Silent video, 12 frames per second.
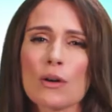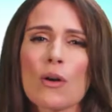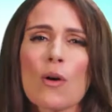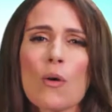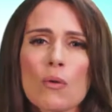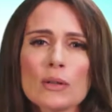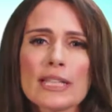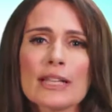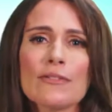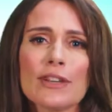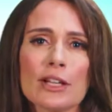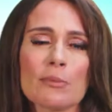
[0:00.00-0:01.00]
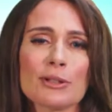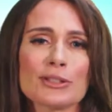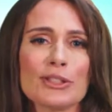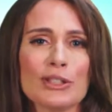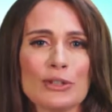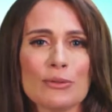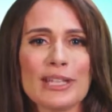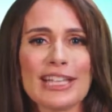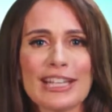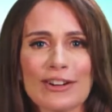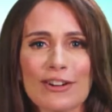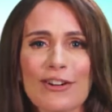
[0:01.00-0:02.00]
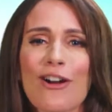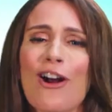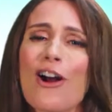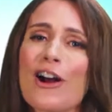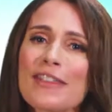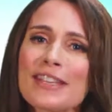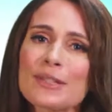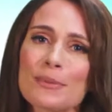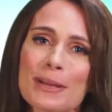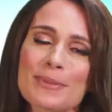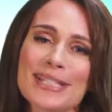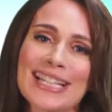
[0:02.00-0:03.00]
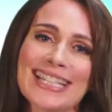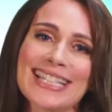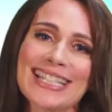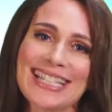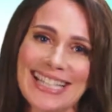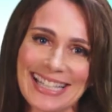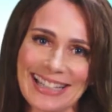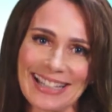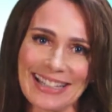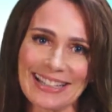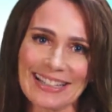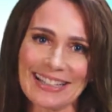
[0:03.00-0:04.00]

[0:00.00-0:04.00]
are only available to you here on this website today.